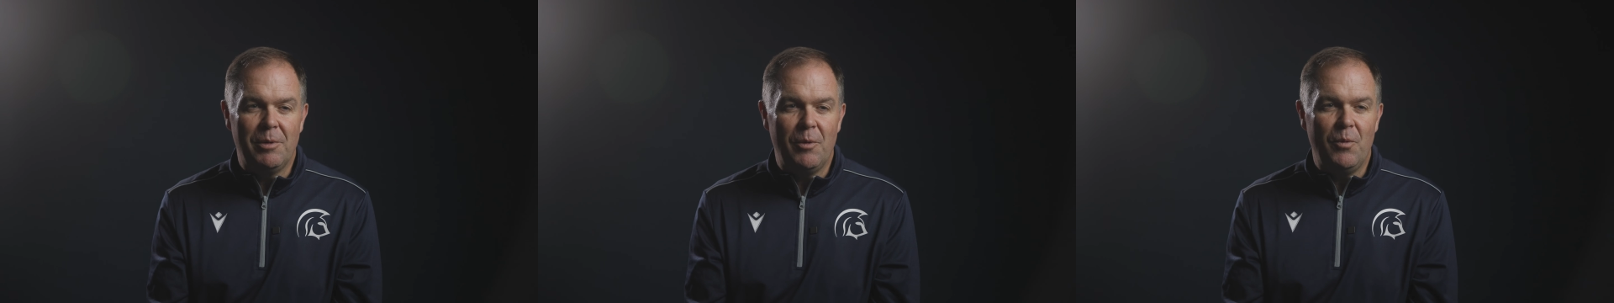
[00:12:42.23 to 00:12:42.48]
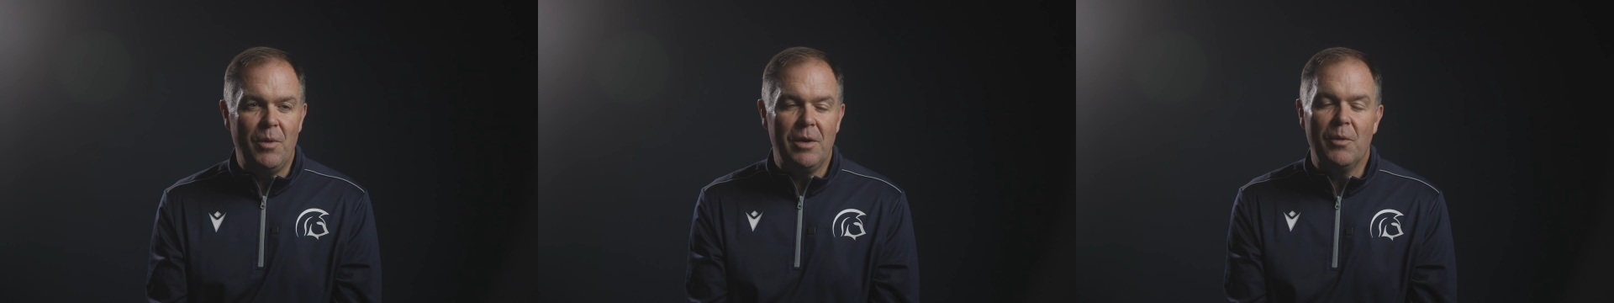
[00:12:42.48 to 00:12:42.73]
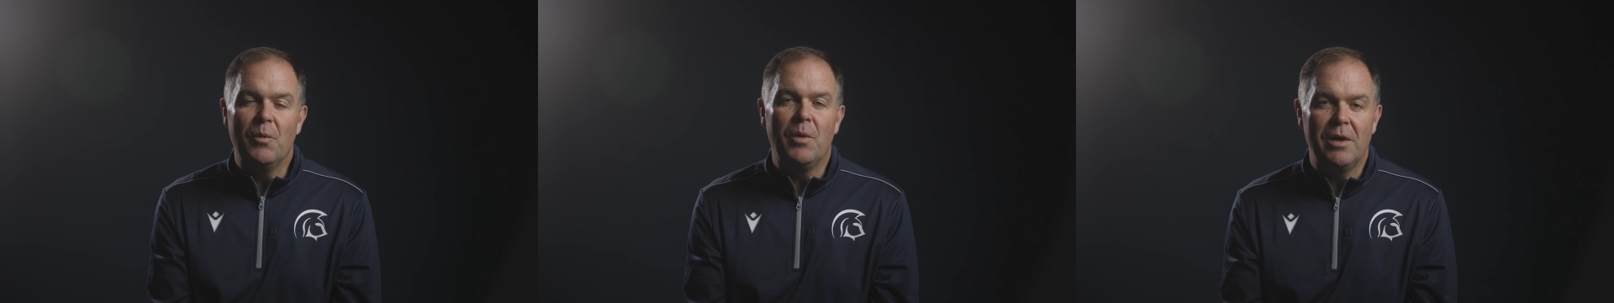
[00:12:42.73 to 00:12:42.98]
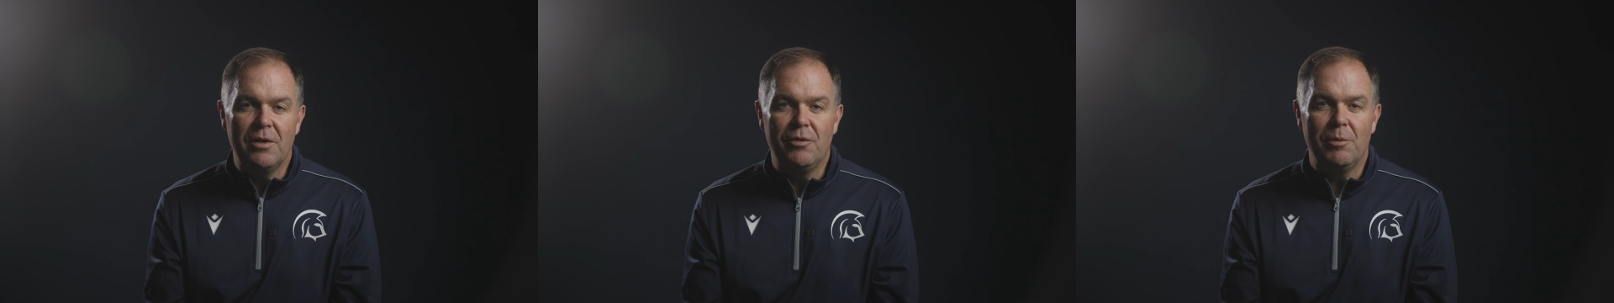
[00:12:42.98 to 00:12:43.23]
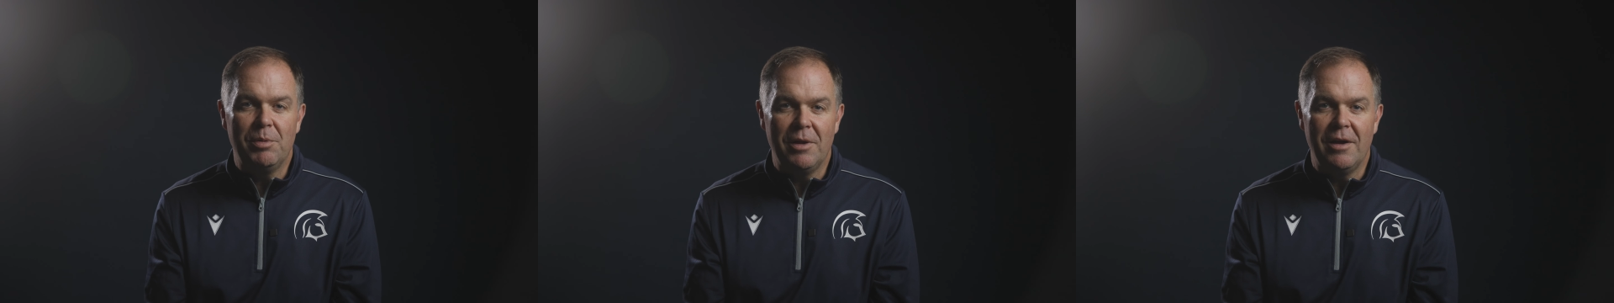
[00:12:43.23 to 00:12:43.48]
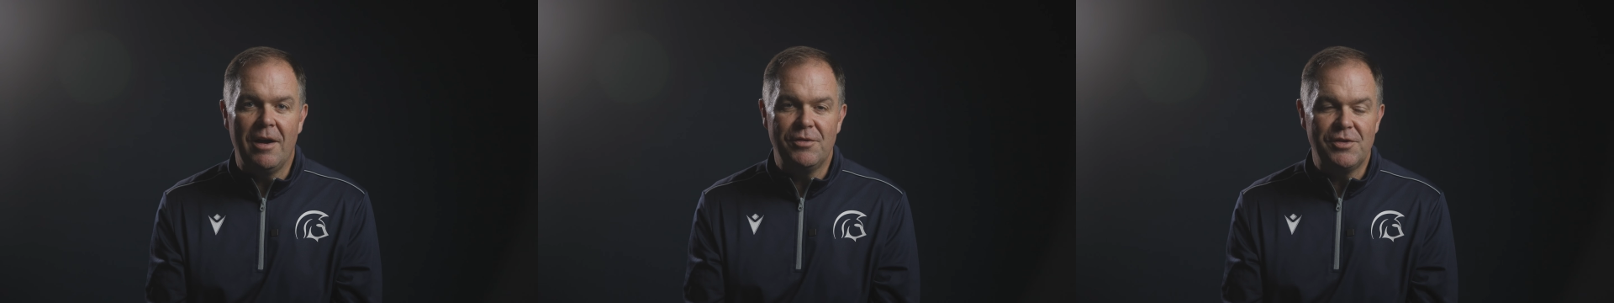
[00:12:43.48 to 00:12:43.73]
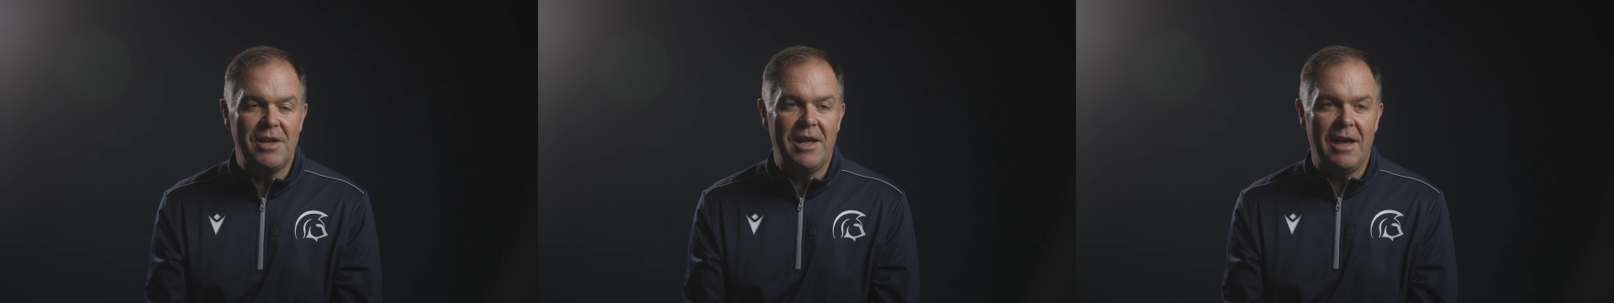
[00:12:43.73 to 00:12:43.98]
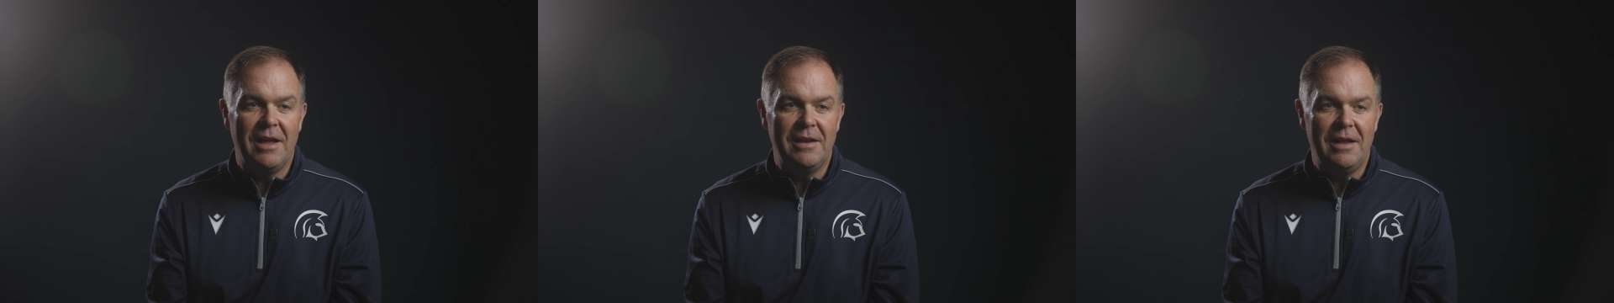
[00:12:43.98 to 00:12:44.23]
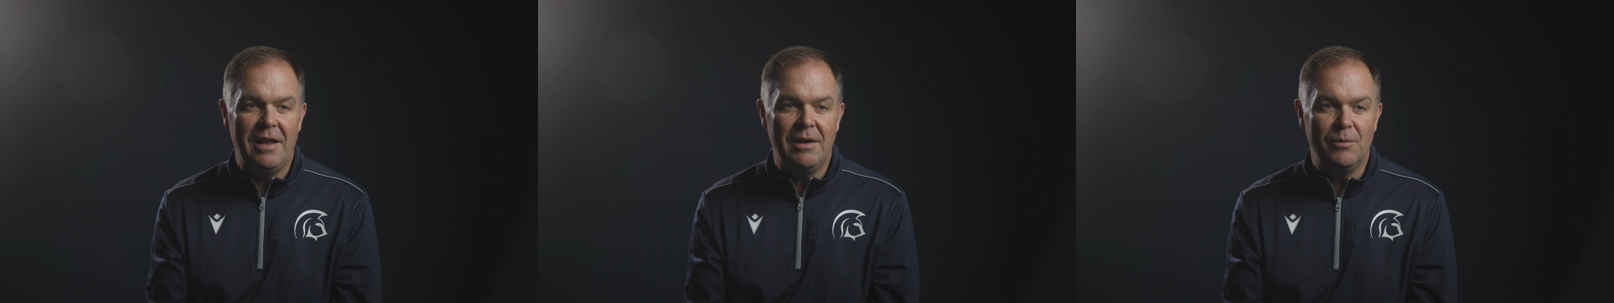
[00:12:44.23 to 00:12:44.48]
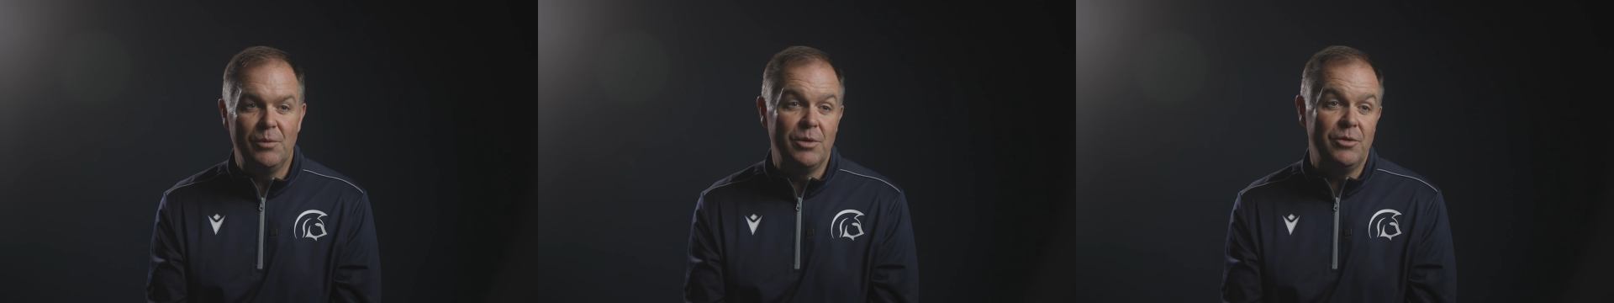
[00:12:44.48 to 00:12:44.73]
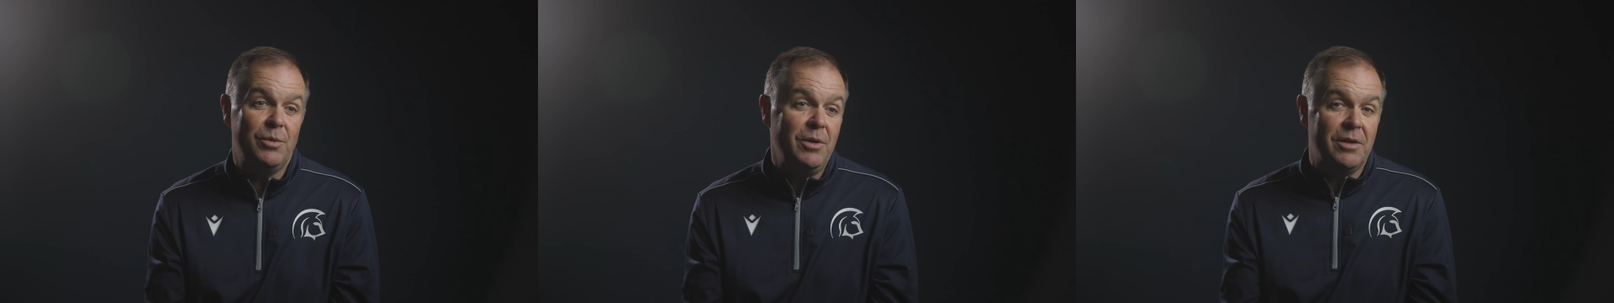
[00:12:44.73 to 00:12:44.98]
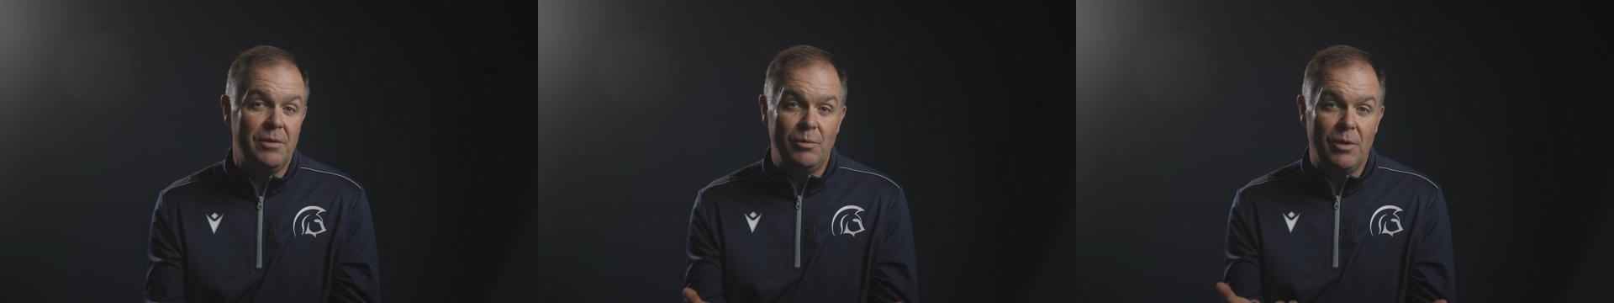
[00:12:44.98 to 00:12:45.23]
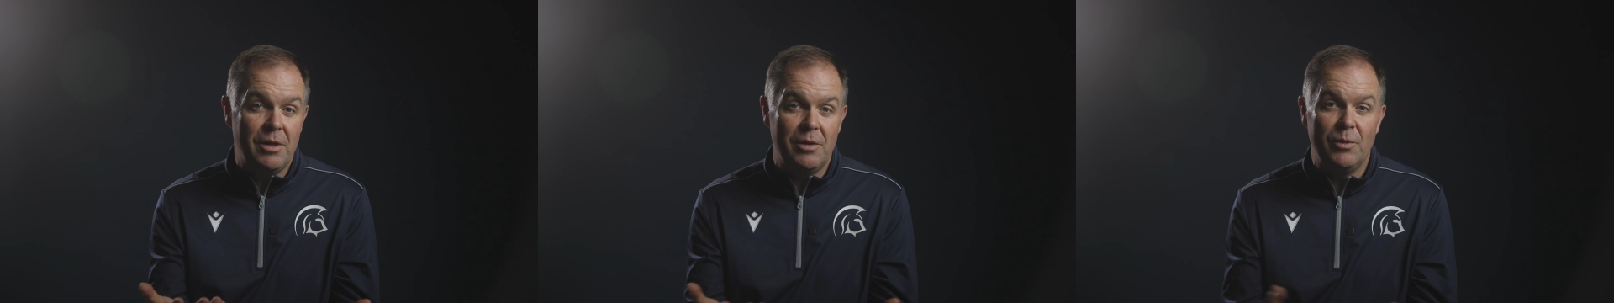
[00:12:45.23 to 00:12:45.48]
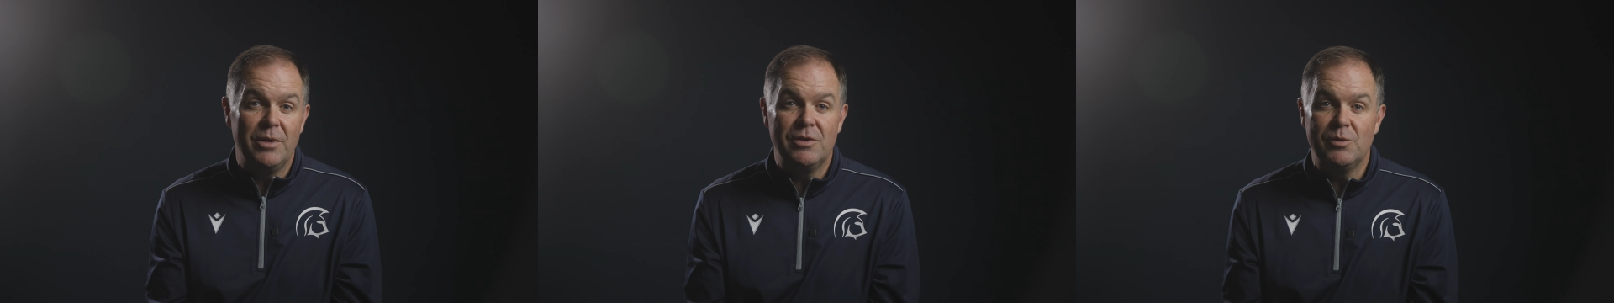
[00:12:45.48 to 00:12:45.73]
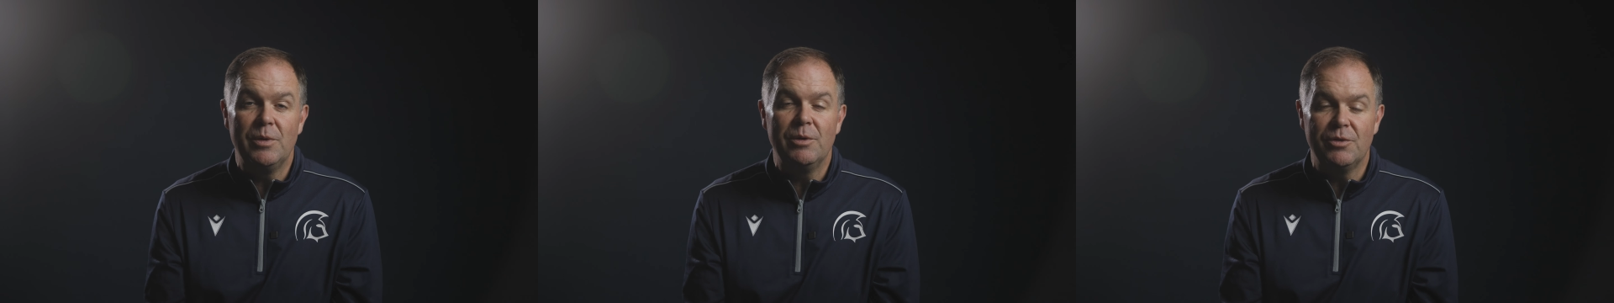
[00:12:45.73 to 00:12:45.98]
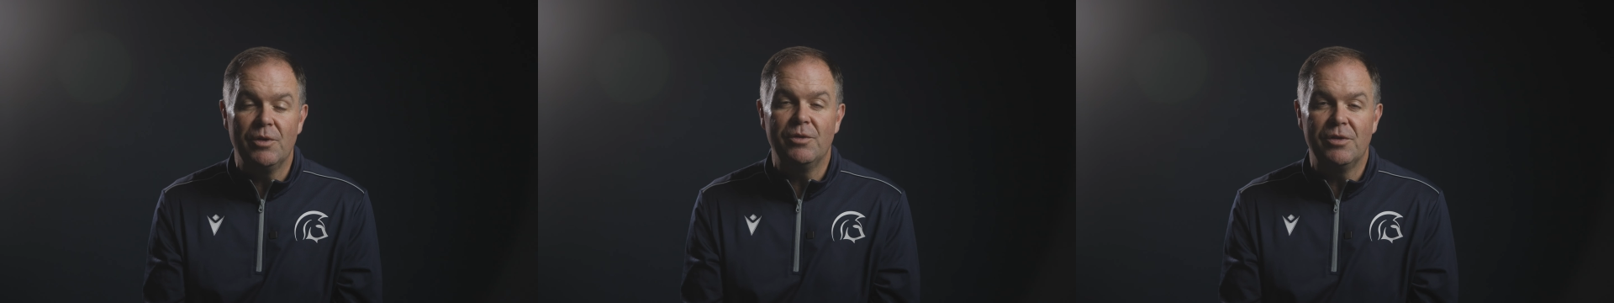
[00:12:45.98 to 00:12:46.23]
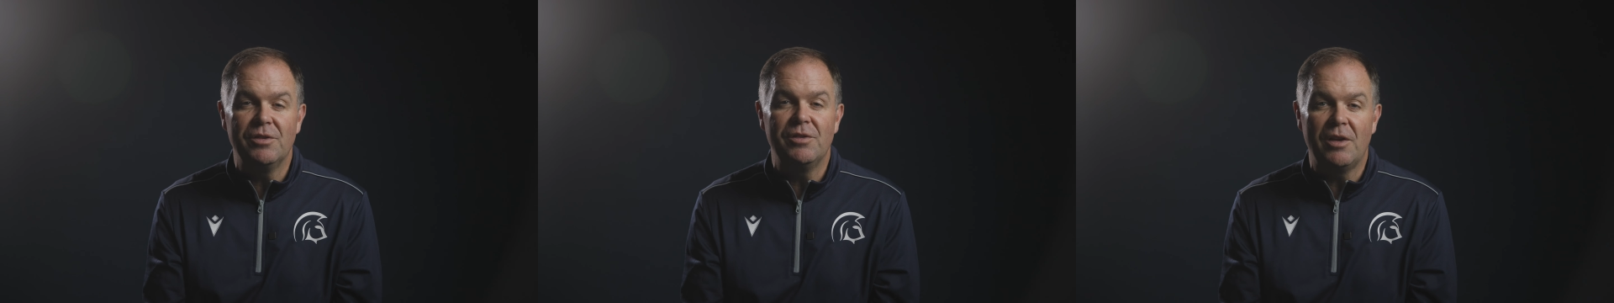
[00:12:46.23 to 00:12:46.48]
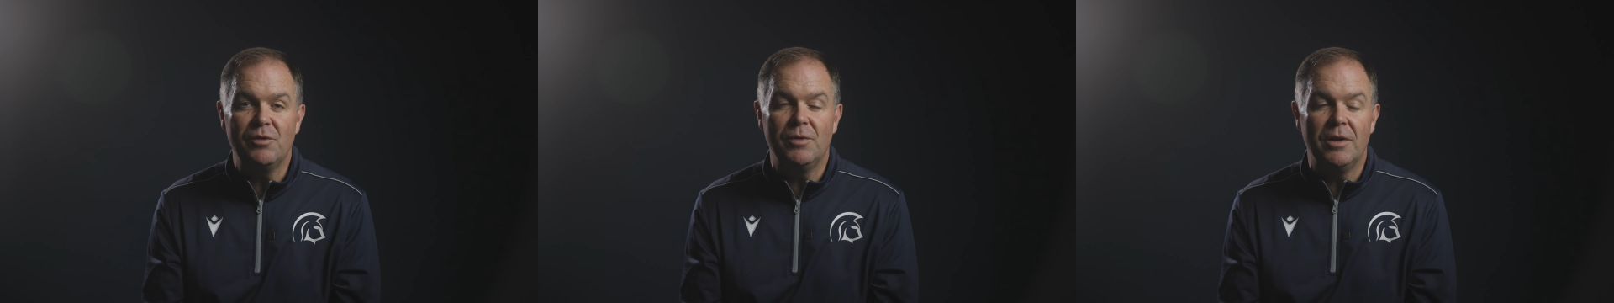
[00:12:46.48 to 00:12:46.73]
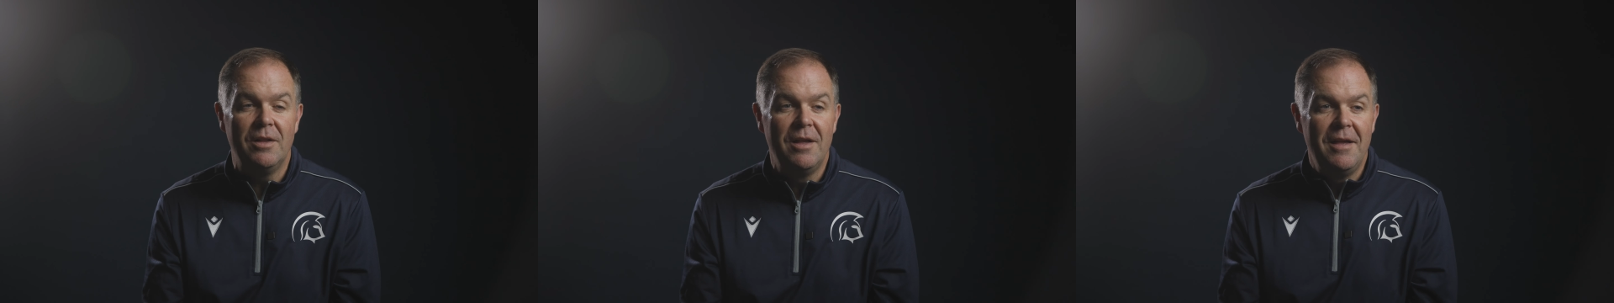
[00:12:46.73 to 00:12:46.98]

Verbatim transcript: But what a wonderful playoff she had and was really one of the reasons we were so successful